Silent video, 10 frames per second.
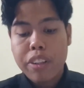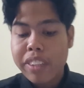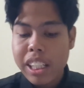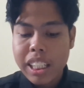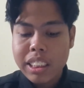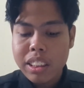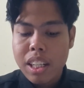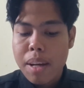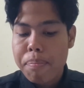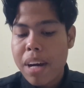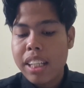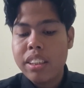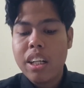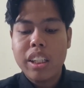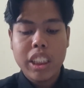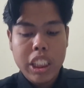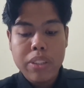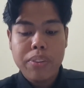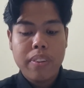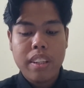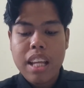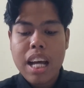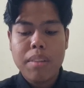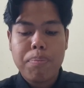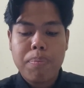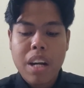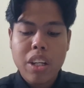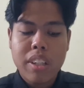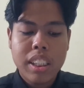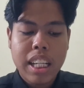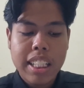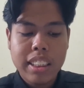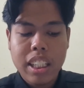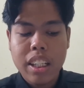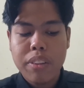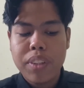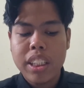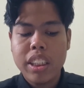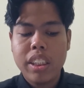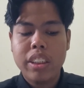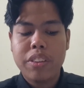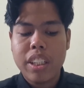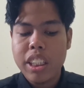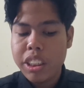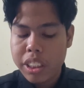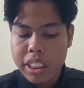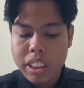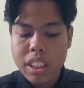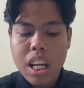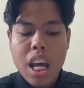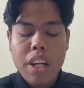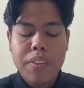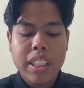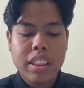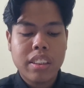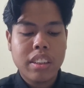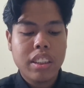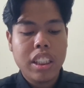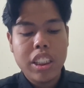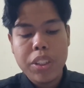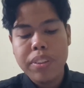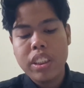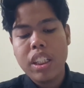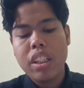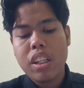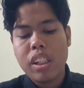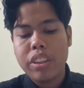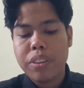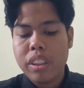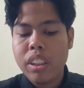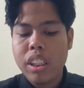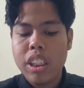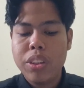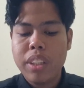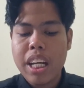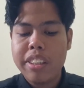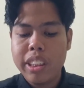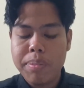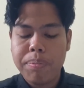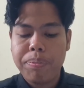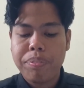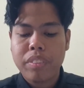Critics might argue that prioritizing regional traditions risks inducing cultural insularism,